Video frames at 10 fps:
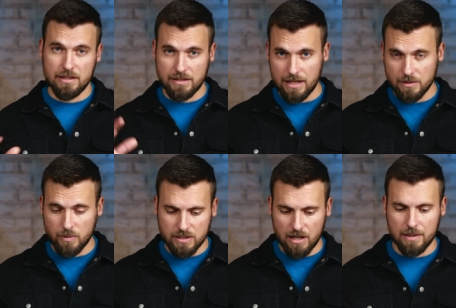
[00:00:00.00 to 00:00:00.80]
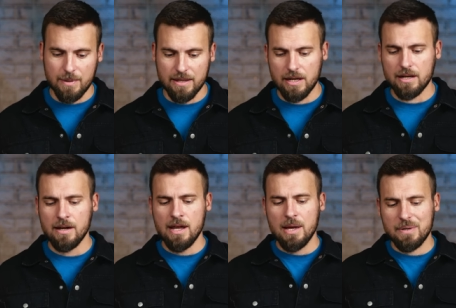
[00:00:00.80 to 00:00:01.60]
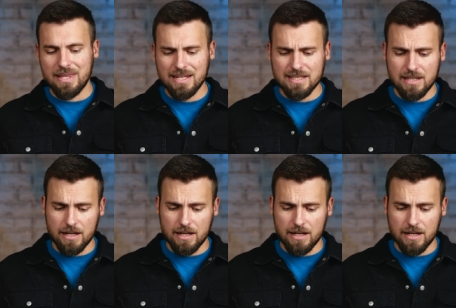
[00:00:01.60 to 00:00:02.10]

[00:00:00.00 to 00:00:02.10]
So that's what he's talking about there. But then he's